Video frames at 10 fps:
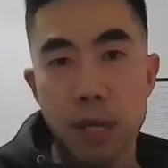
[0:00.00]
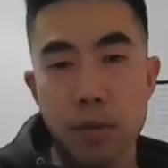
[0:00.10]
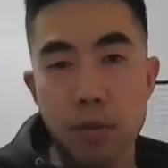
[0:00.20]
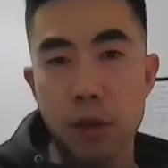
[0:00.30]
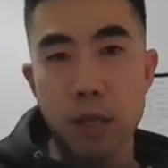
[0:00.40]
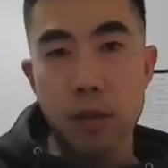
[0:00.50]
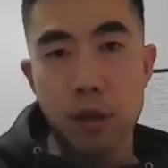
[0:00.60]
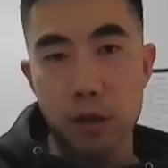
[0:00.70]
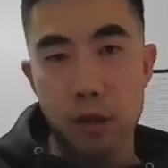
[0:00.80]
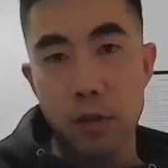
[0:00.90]
people turning to
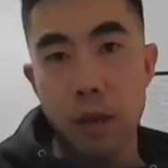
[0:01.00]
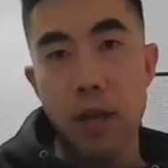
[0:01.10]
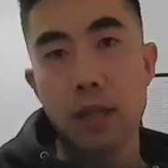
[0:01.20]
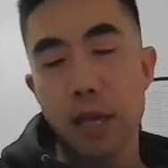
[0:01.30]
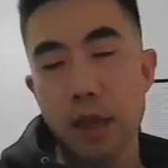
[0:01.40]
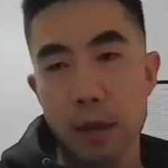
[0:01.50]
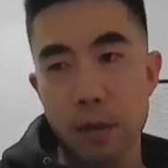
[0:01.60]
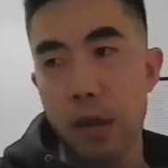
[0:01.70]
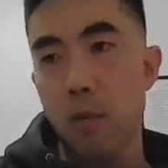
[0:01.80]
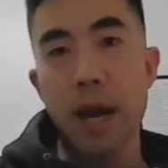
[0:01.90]
content creators and
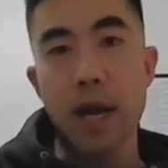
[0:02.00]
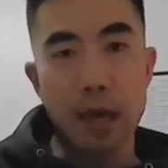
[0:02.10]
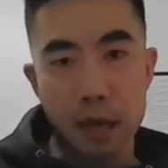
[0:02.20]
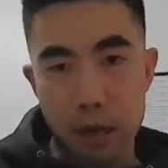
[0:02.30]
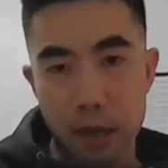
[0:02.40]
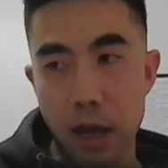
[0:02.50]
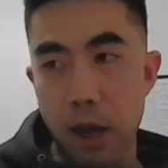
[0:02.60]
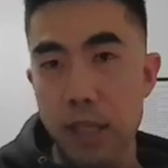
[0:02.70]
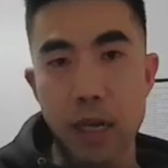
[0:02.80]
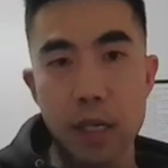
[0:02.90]
they're racking in
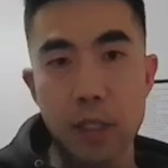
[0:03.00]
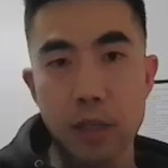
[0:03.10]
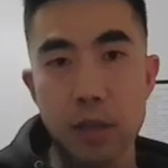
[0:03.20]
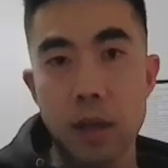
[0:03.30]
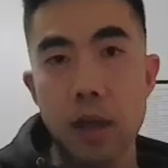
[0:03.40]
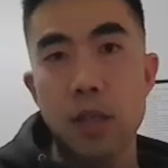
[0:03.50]
attention.